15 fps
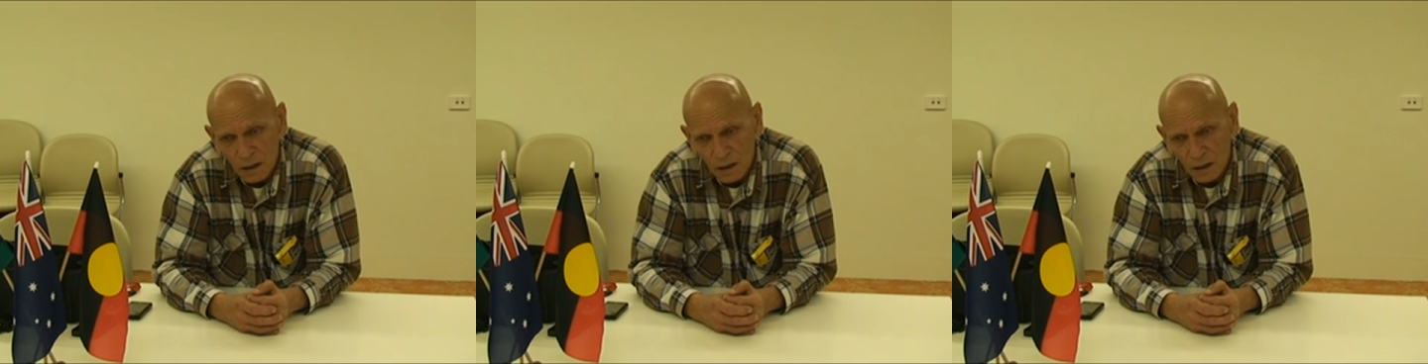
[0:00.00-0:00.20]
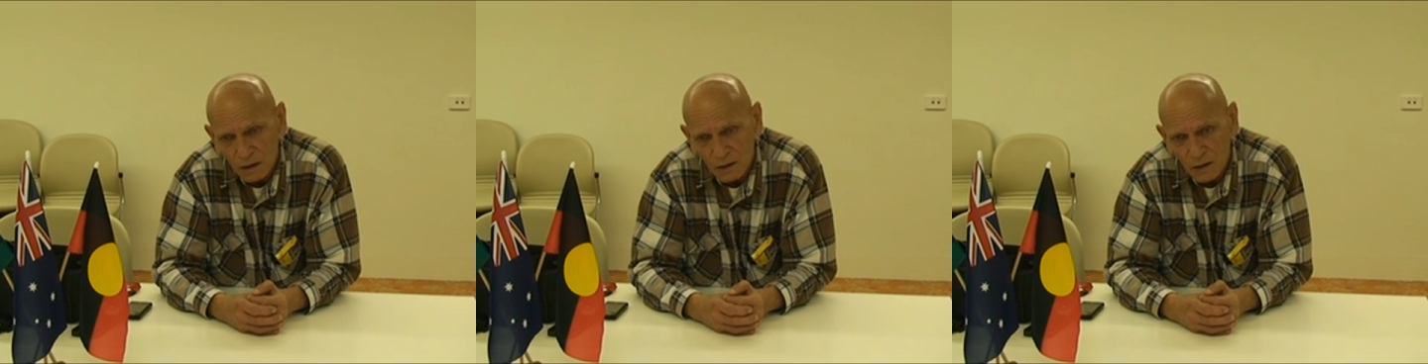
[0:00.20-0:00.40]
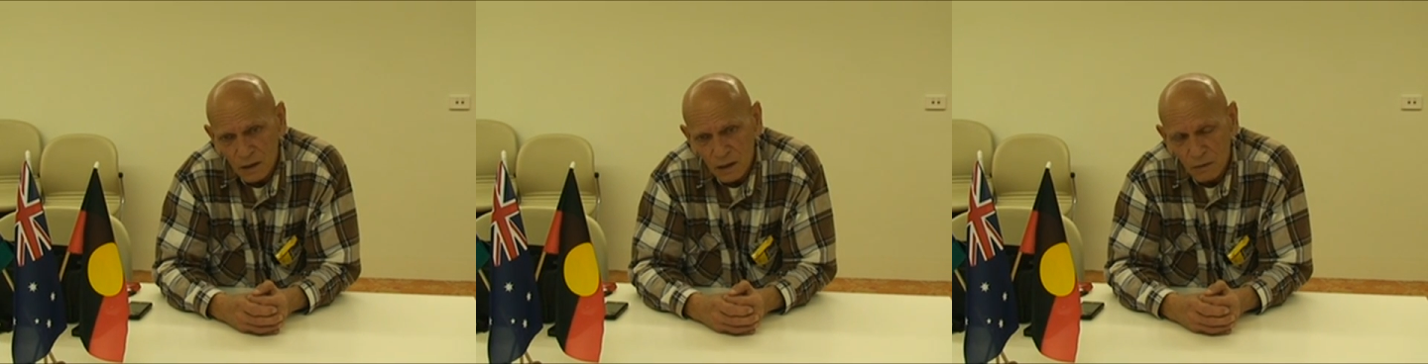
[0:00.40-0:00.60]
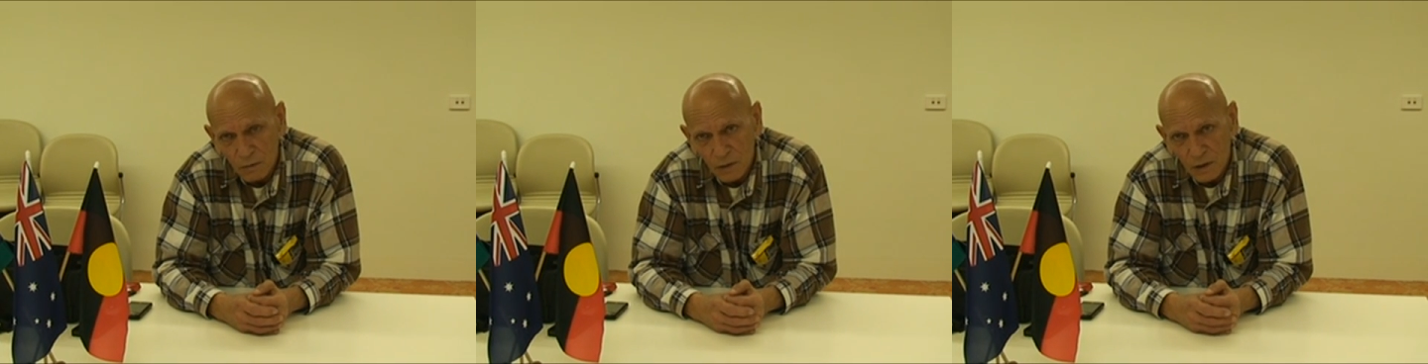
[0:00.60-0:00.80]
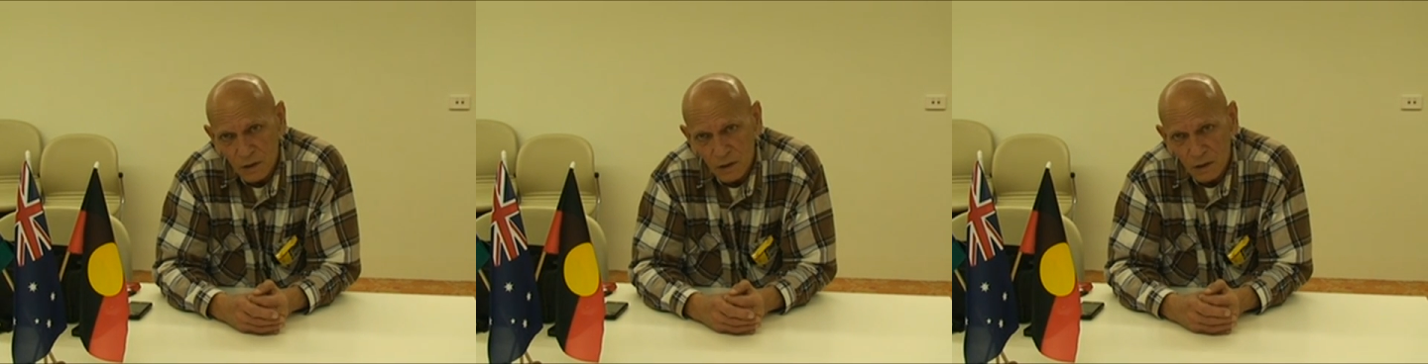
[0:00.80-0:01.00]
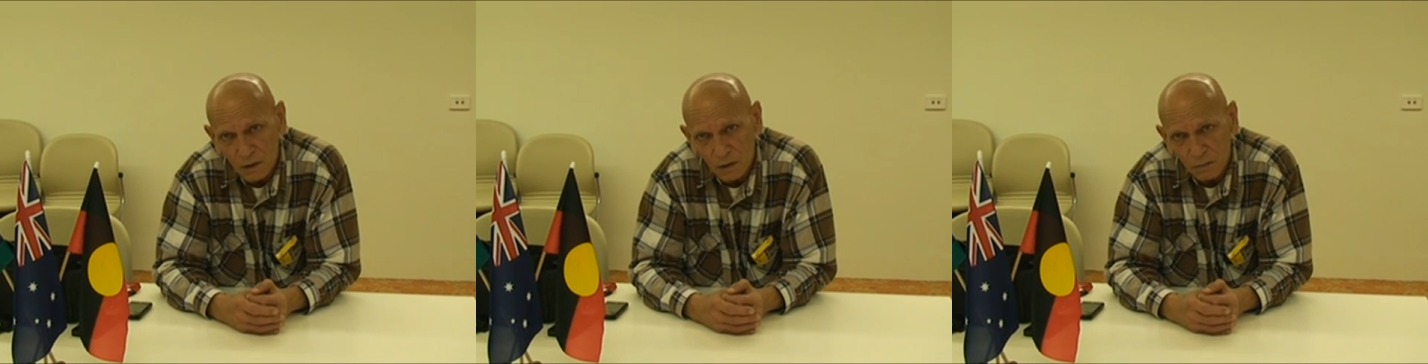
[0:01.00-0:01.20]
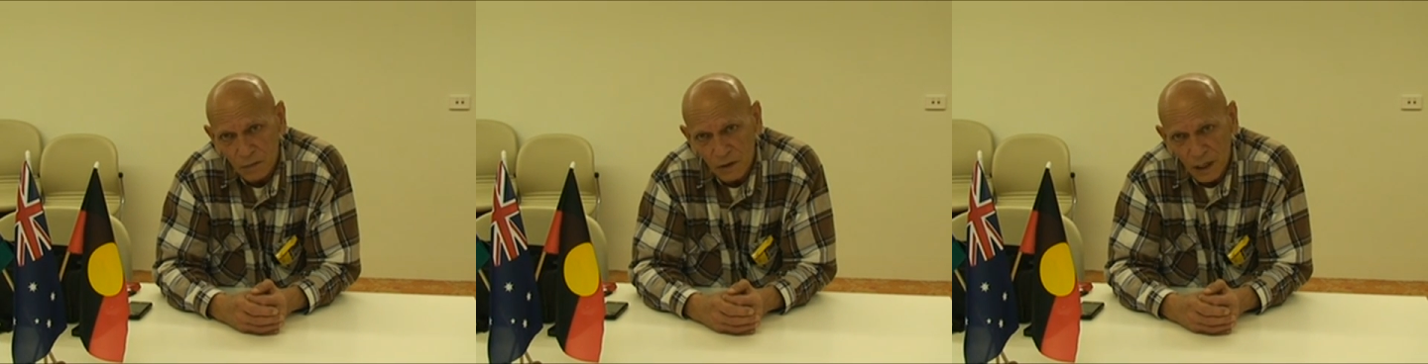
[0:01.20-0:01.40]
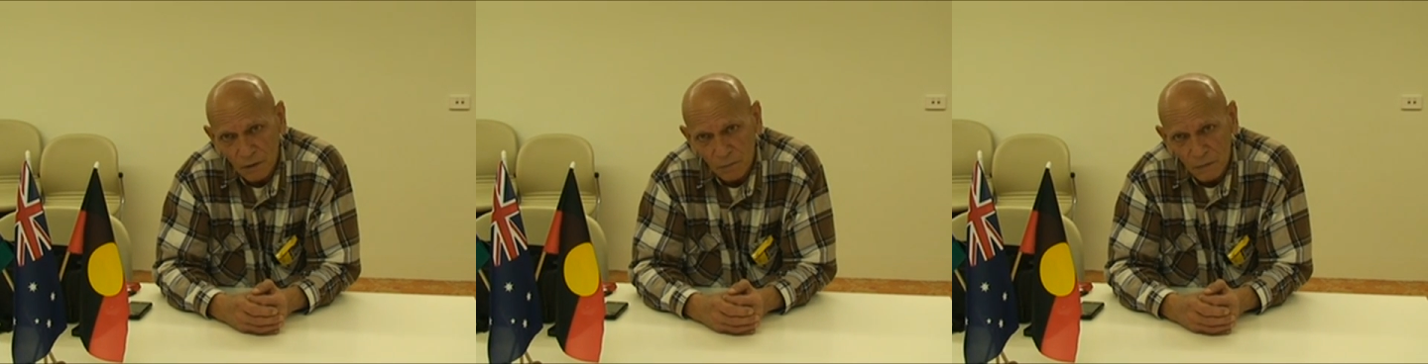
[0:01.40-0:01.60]
And gee whiz, the
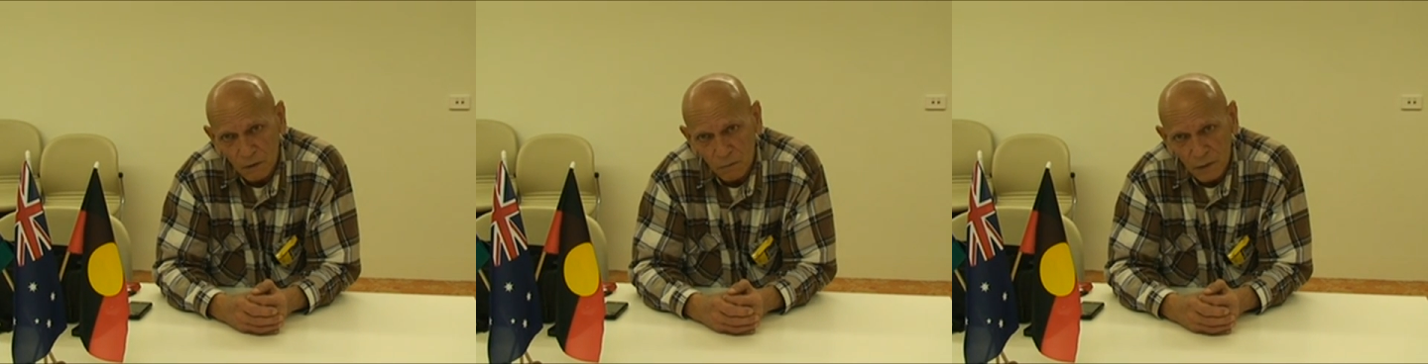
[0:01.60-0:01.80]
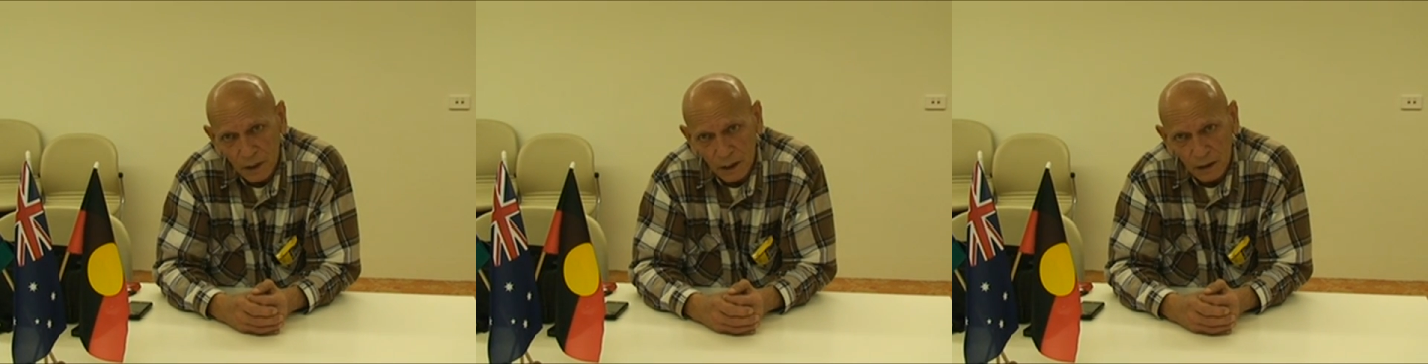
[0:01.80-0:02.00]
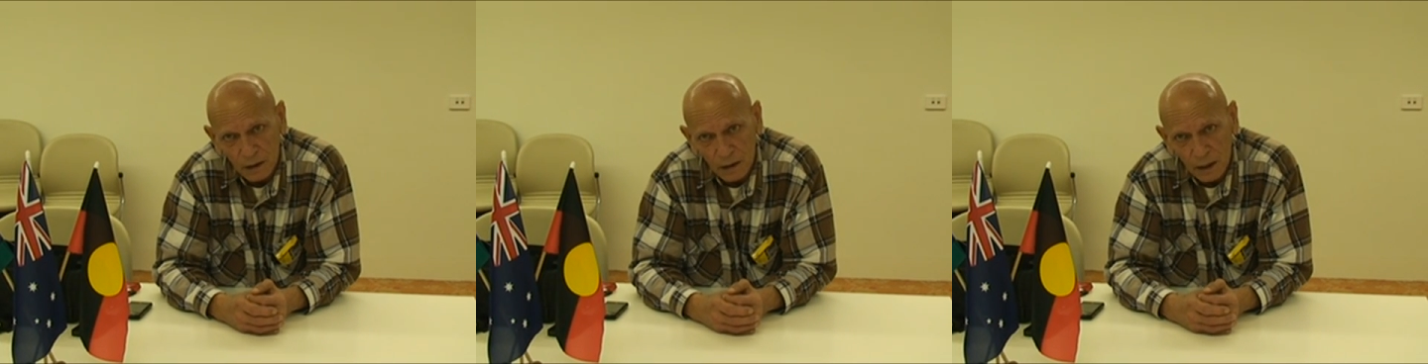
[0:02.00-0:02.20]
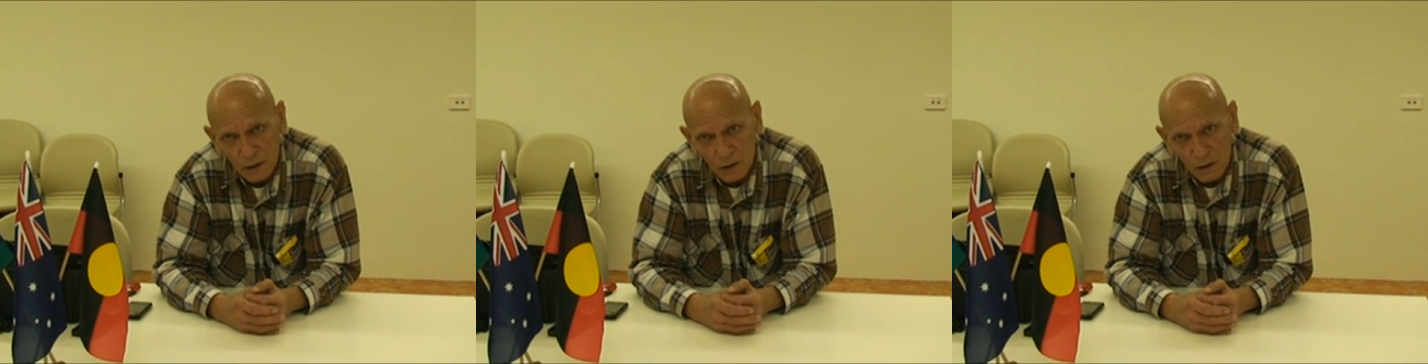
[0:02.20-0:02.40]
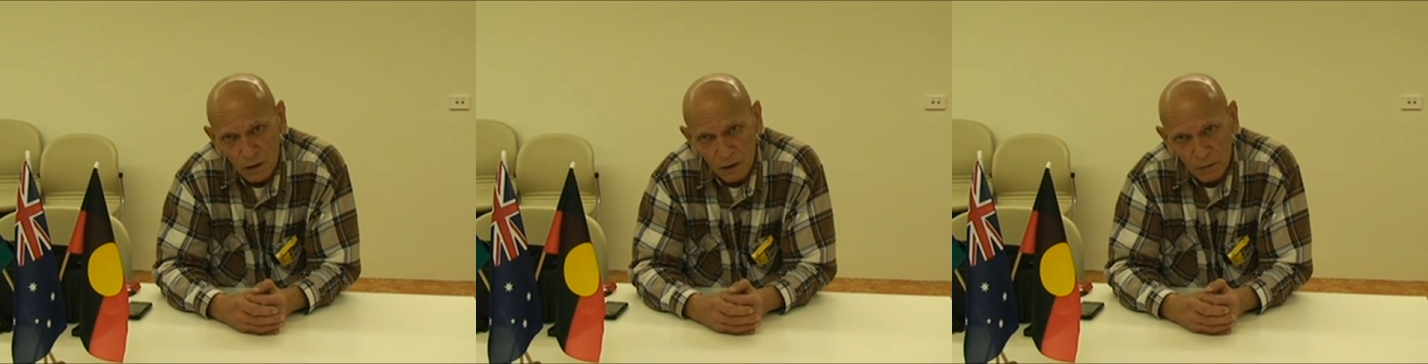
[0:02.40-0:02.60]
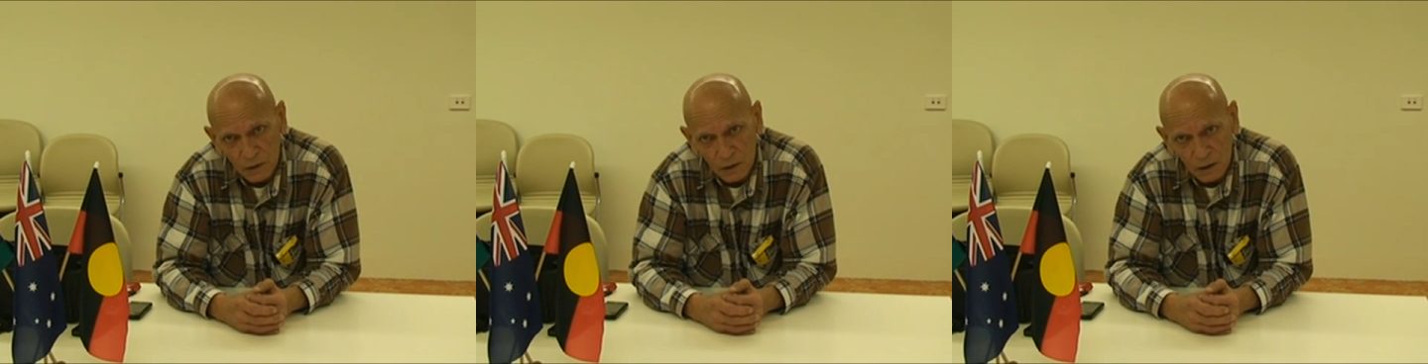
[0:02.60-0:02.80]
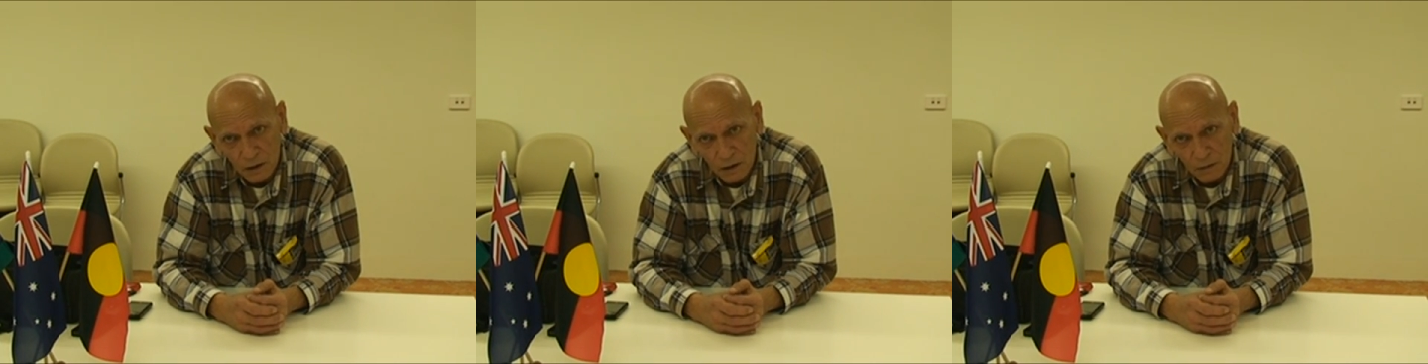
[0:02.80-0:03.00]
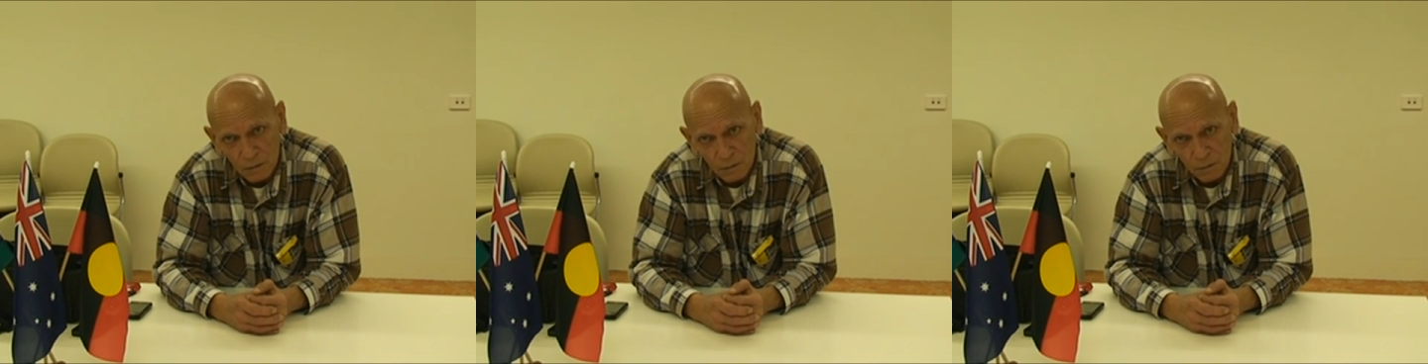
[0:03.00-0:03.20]
government we had at that time and
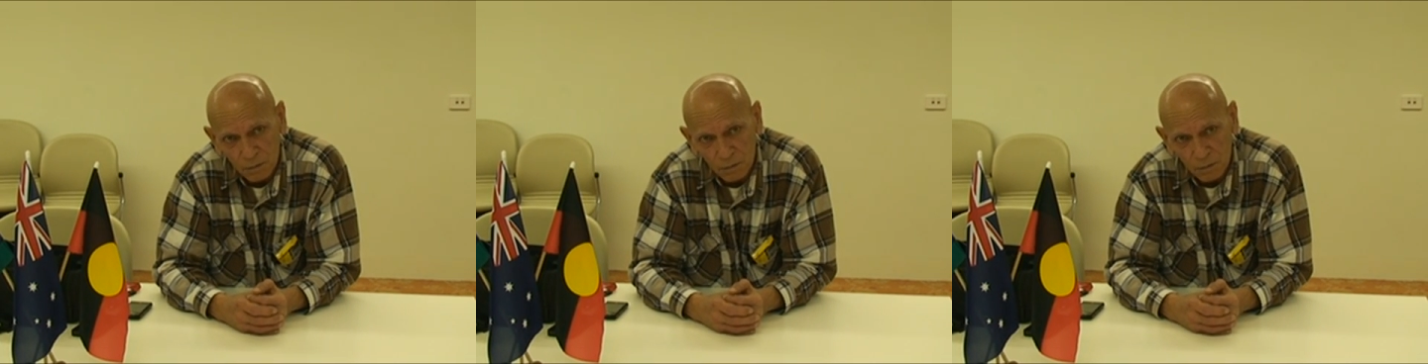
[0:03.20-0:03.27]
the